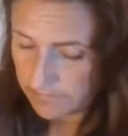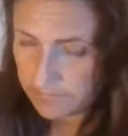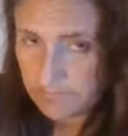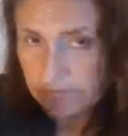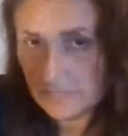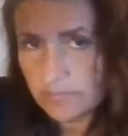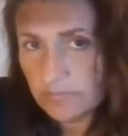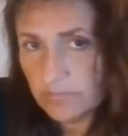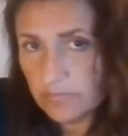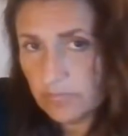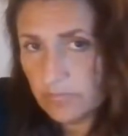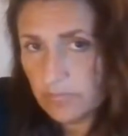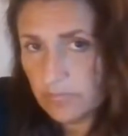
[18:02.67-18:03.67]

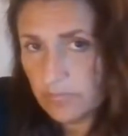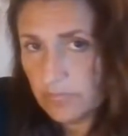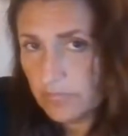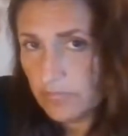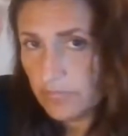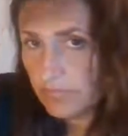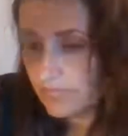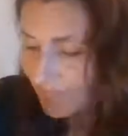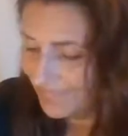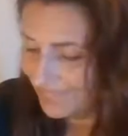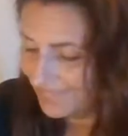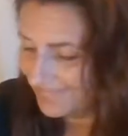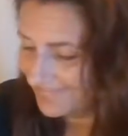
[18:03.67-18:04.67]

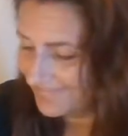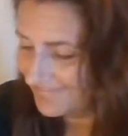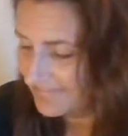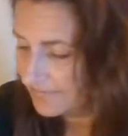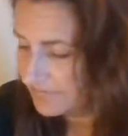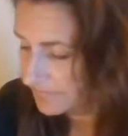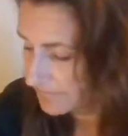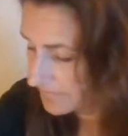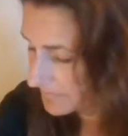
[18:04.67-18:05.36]
Nobody speaks.